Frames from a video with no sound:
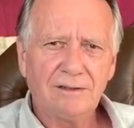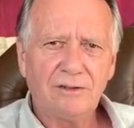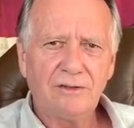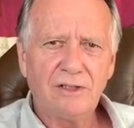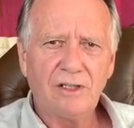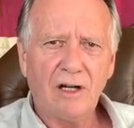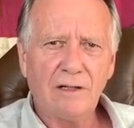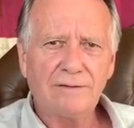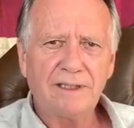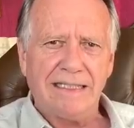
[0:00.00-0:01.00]
to the
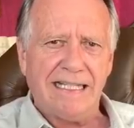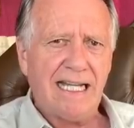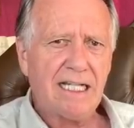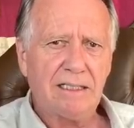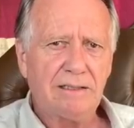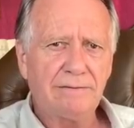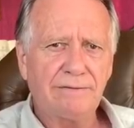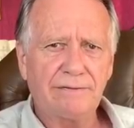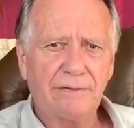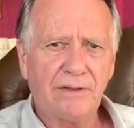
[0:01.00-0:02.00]
often negative
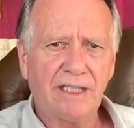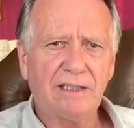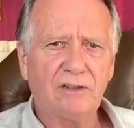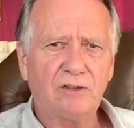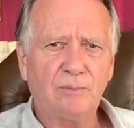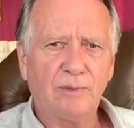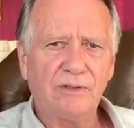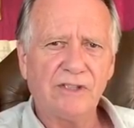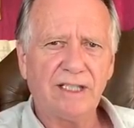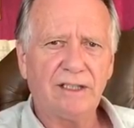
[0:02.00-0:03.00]
things
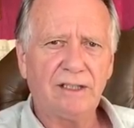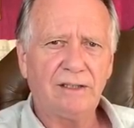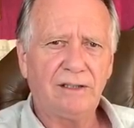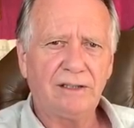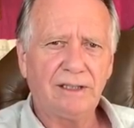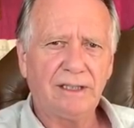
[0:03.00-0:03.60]
presented